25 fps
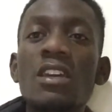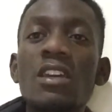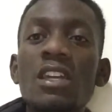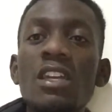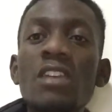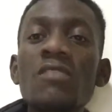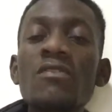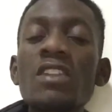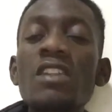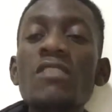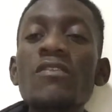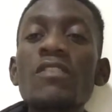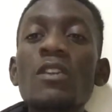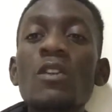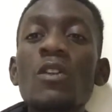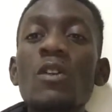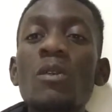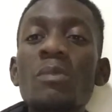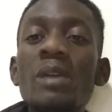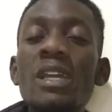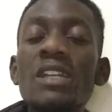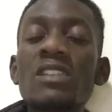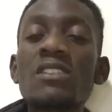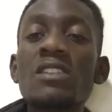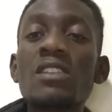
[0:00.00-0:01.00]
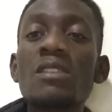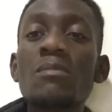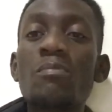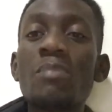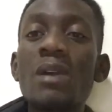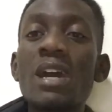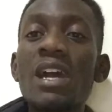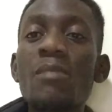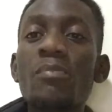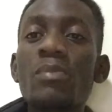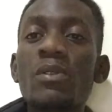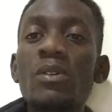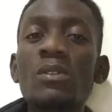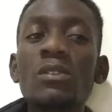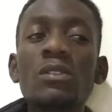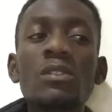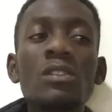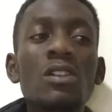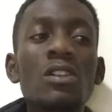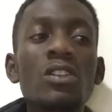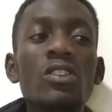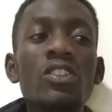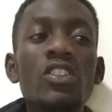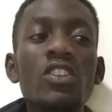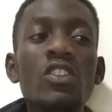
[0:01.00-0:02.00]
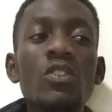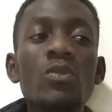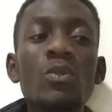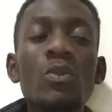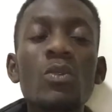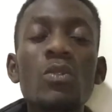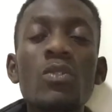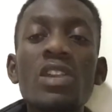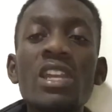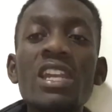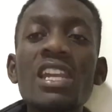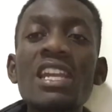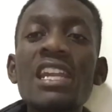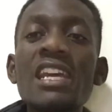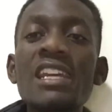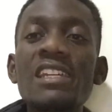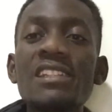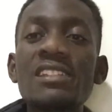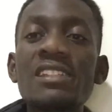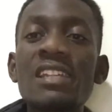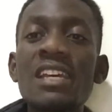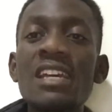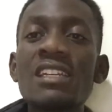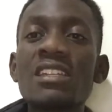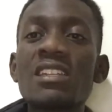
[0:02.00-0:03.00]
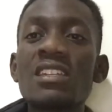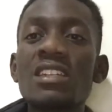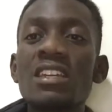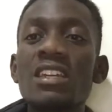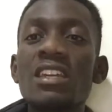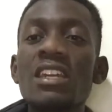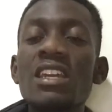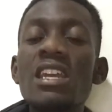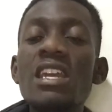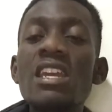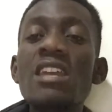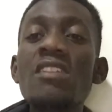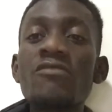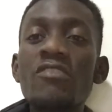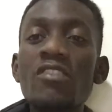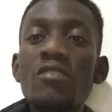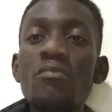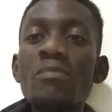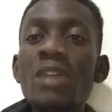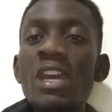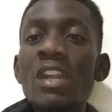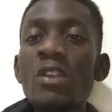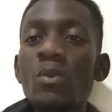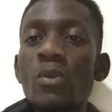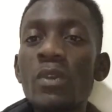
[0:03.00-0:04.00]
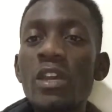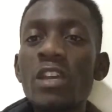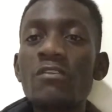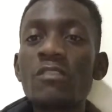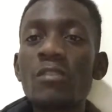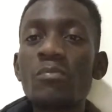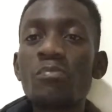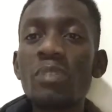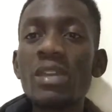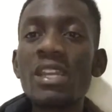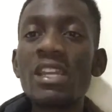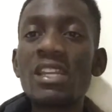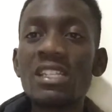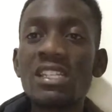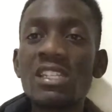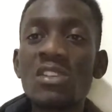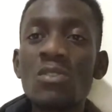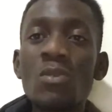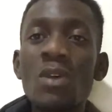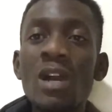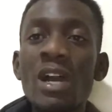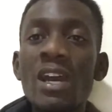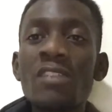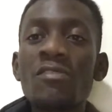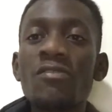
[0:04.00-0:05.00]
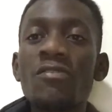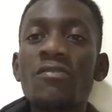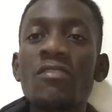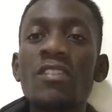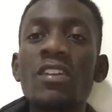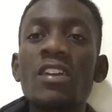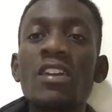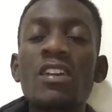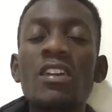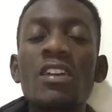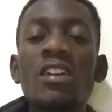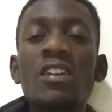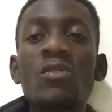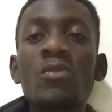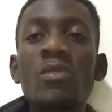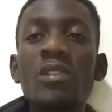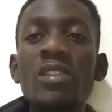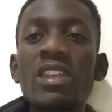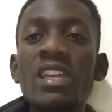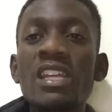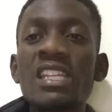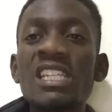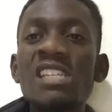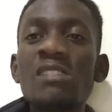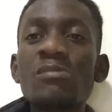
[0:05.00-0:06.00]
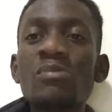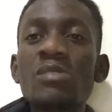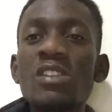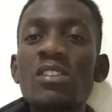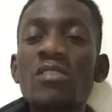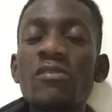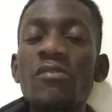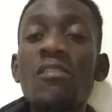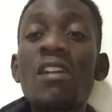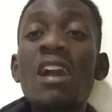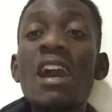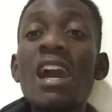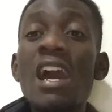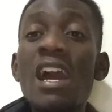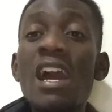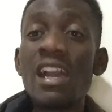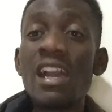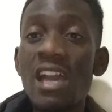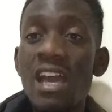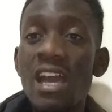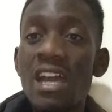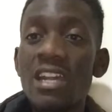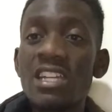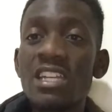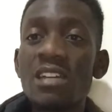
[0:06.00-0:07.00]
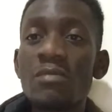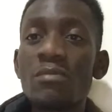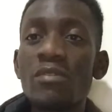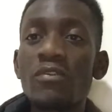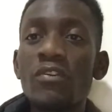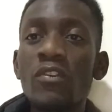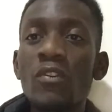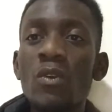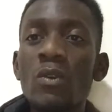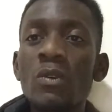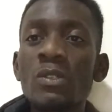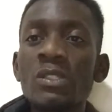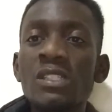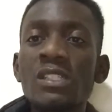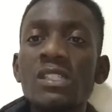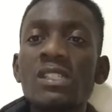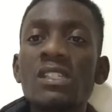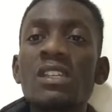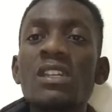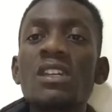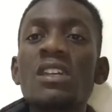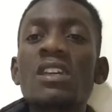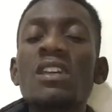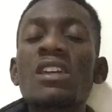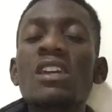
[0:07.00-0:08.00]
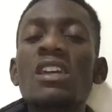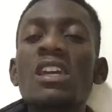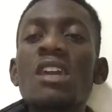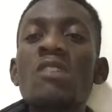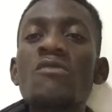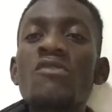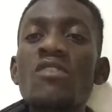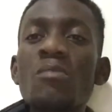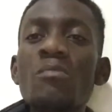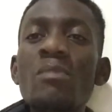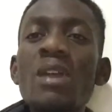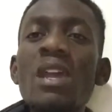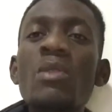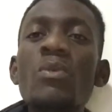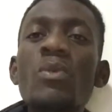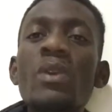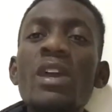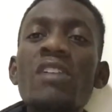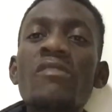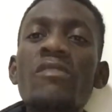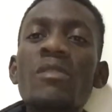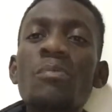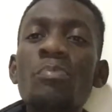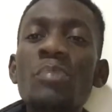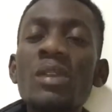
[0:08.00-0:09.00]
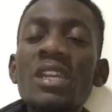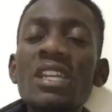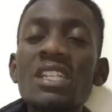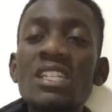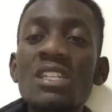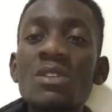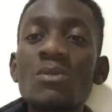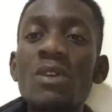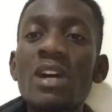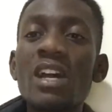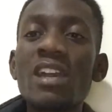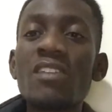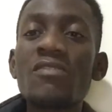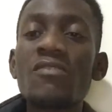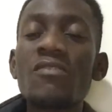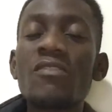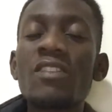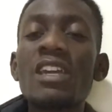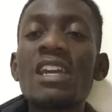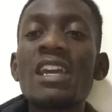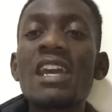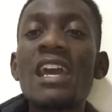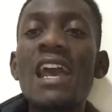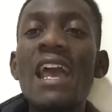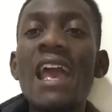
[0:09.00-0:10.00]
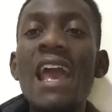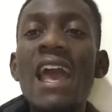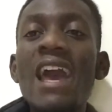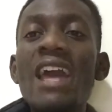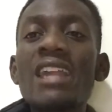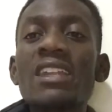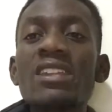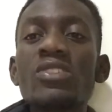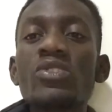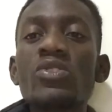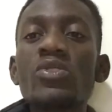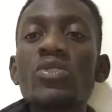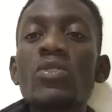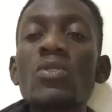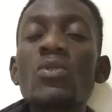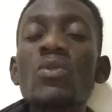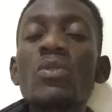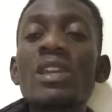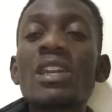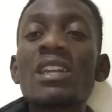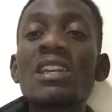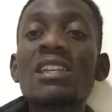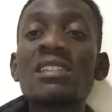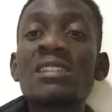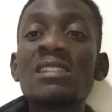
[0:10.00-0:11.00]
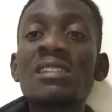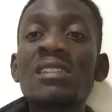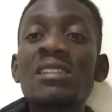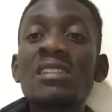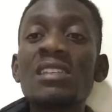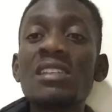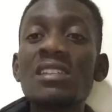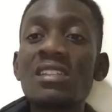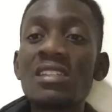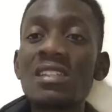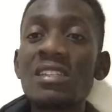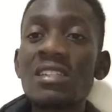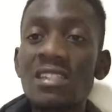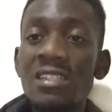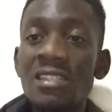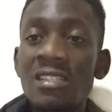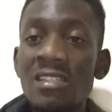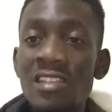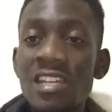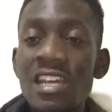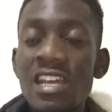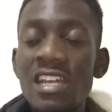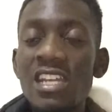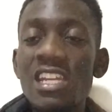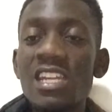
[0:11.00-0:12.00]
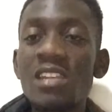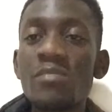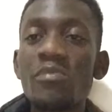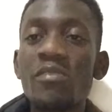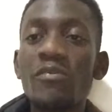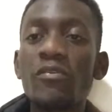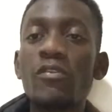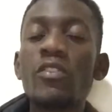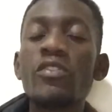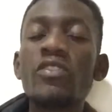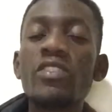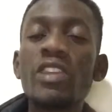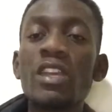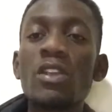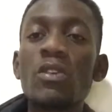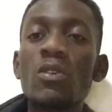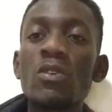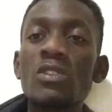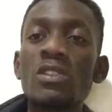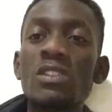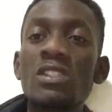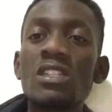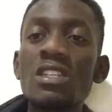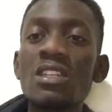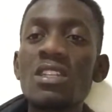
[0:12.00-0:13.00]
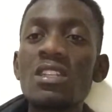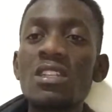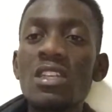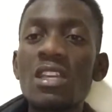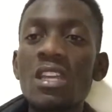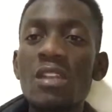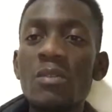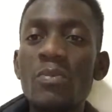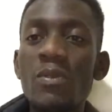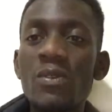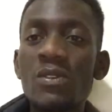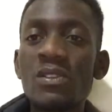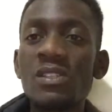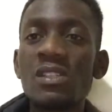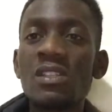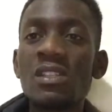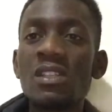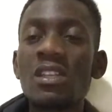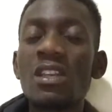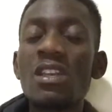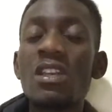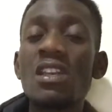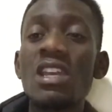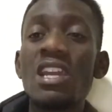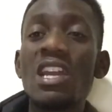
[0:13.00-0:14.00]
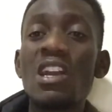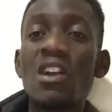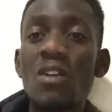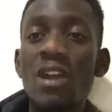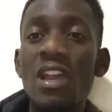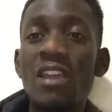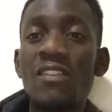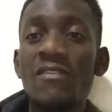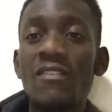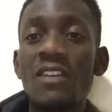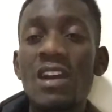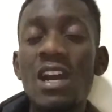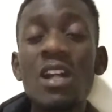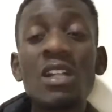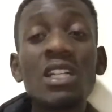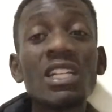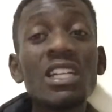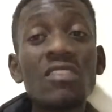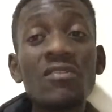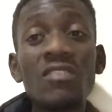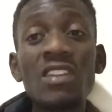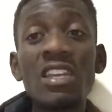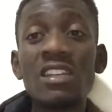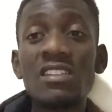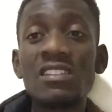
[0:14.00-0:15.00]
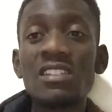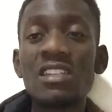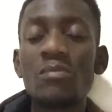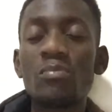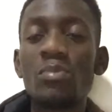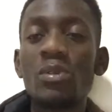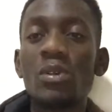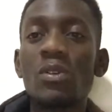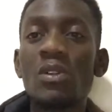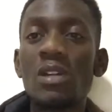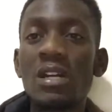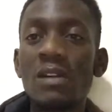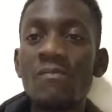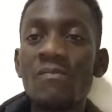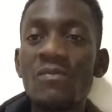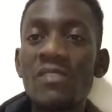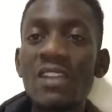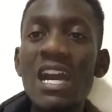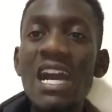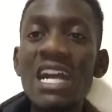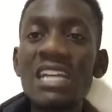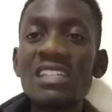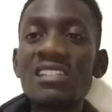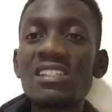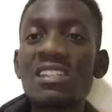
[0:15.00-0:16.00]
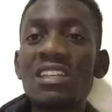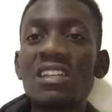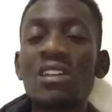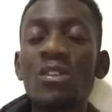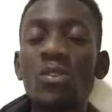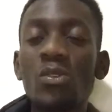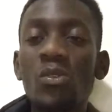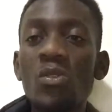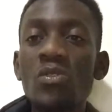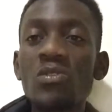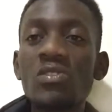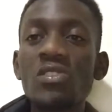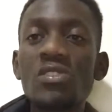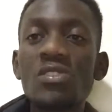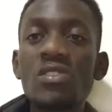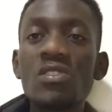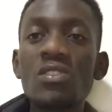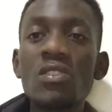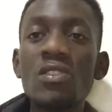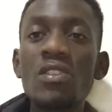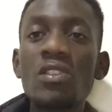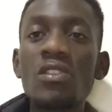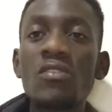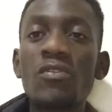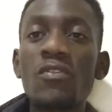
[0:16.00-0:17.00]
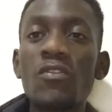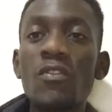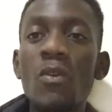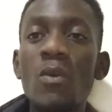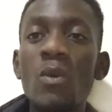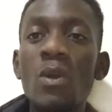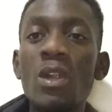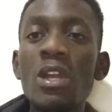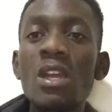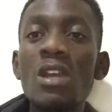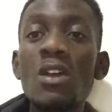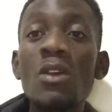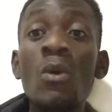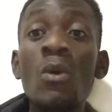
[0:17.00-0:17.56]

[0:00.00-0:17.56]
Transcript: Even if you go back to the Bible, you will realize that every man who ever picked a wife, with the exception of Adam, of course, every man who ever picked a wife had to look at a certain standard before they considered that person a wife. I'll give an example. Isaac goes to look for,